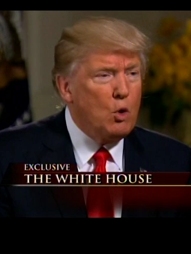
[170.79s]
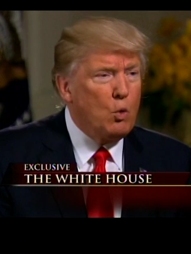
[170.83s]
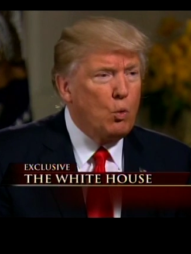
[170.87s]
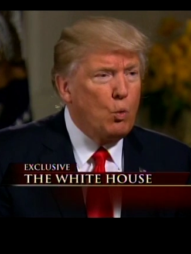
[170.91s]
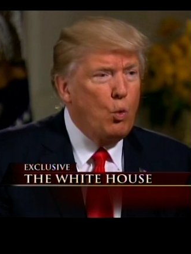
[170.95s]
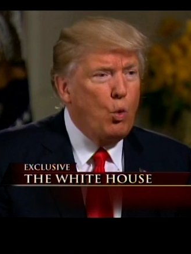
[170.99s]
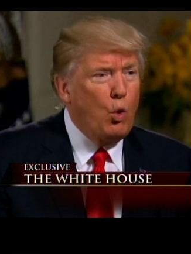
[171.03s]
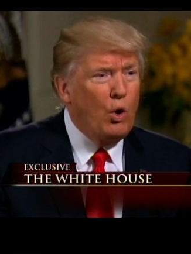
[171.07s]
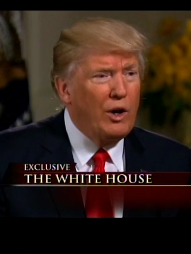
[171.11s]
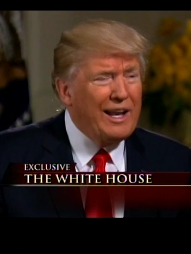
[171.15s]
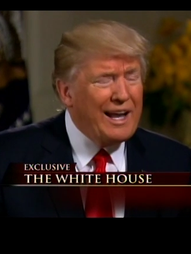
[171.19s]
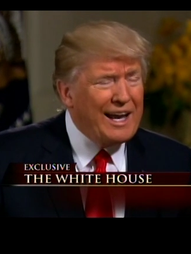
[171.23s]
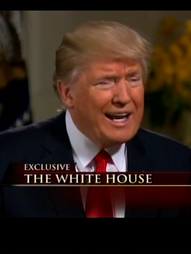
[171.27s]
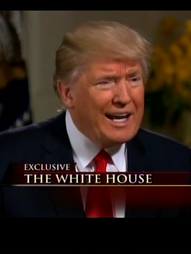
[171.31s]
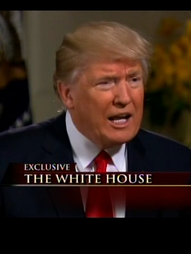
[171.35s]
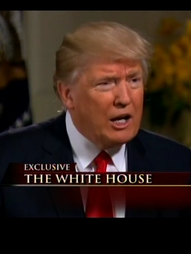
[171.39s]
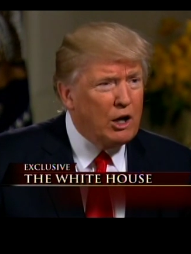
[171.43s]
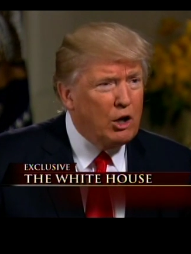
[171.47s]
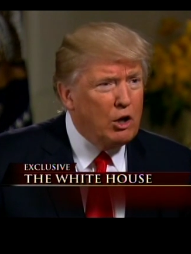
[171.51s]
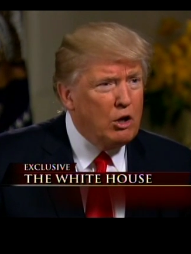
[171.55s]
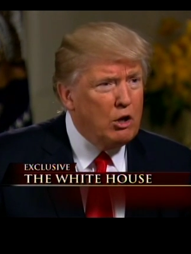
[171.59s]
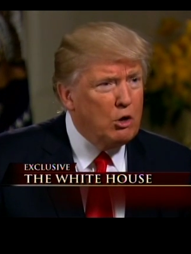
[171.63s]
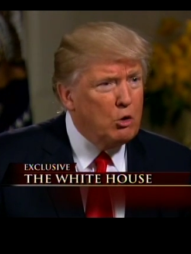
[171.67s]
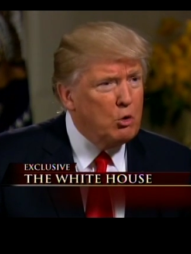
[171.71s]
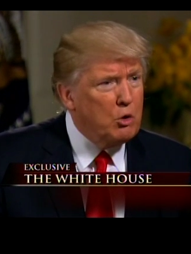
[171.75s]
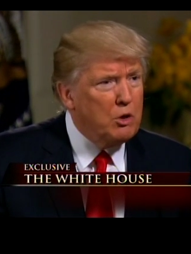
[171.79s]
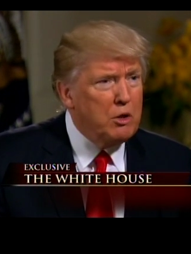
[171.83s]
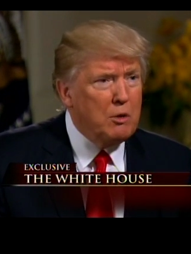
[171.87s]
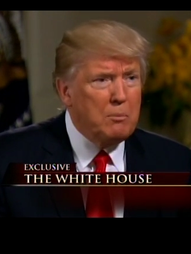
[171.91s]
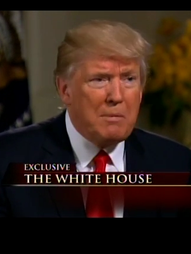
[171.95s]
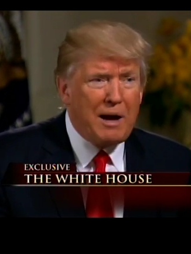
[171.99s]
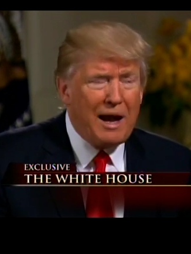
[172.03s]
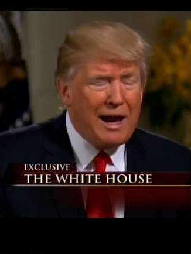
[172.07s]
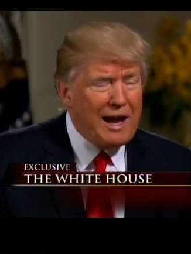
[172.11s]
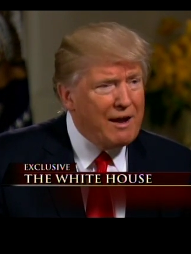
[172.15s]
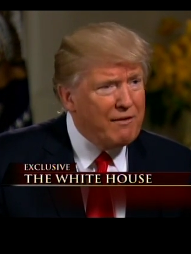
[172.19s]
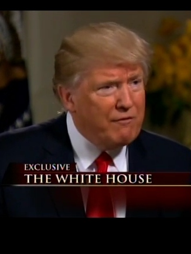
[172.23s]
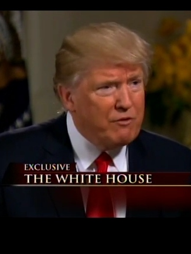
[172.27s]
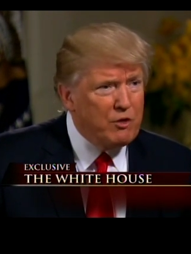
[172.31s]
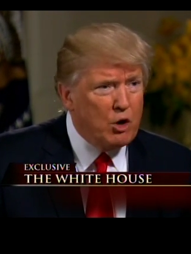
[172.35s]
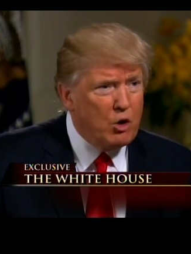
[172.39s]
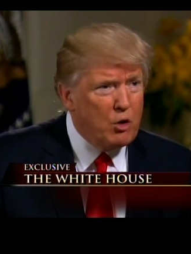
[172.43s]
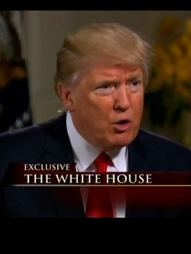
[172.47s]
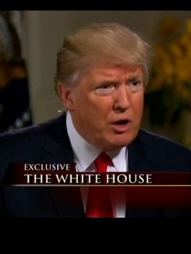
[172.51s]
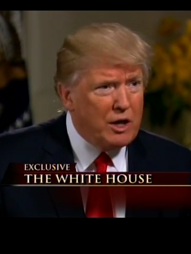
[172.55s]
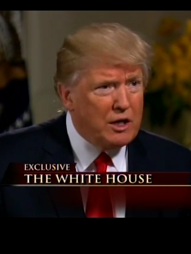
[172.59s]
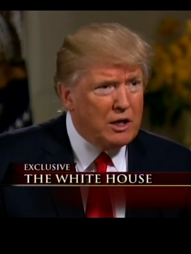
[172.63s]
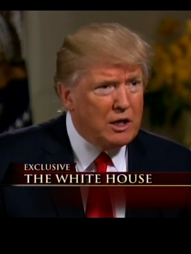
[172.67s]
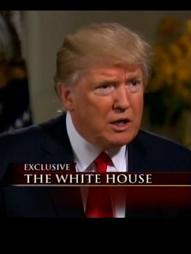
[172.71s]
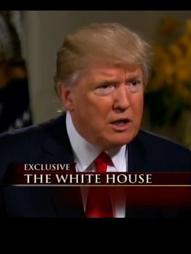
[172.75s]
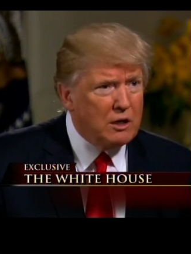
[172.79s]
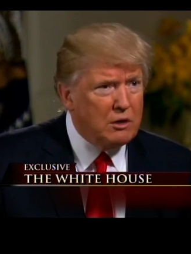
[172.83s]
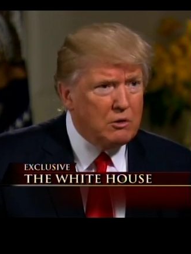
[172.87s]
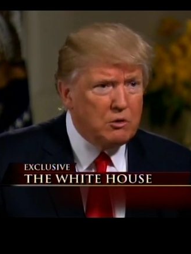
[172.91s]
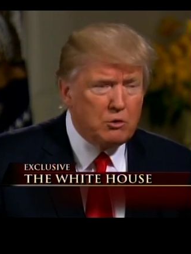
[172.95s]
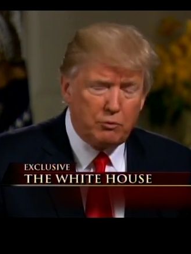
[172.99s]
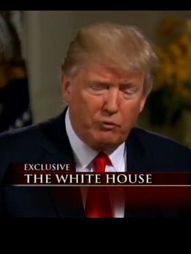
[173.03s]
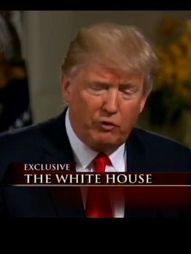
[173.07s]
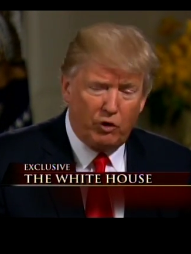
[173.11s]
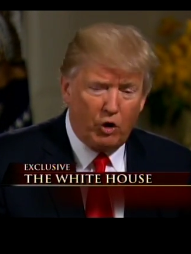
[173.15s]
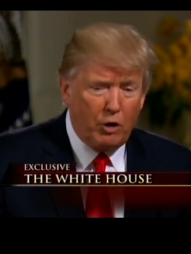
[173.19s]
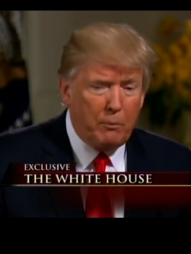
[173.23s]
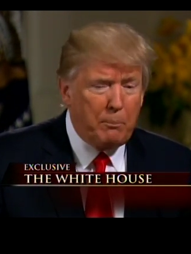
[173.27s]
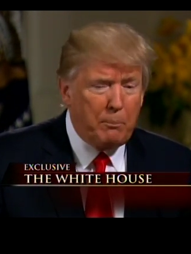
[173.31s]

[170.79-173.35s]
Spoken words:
Will I get along with him? I have no idea. It's very